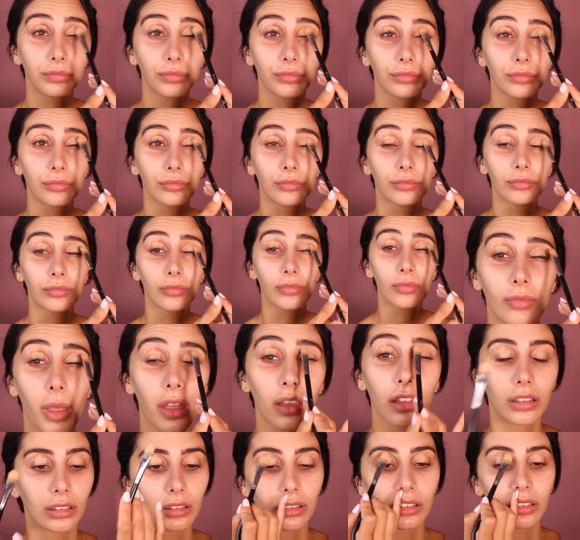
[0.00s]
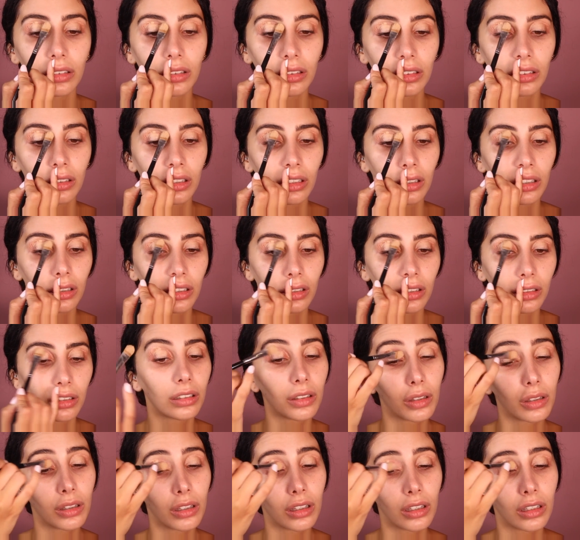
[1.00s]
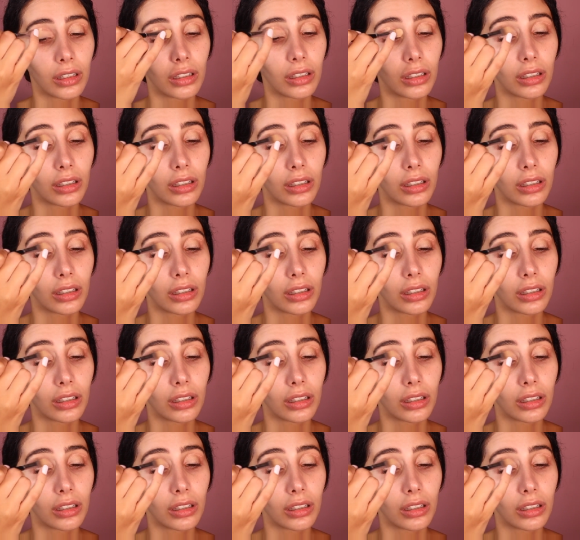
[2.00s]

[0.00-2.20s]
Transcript: Nobody speaks.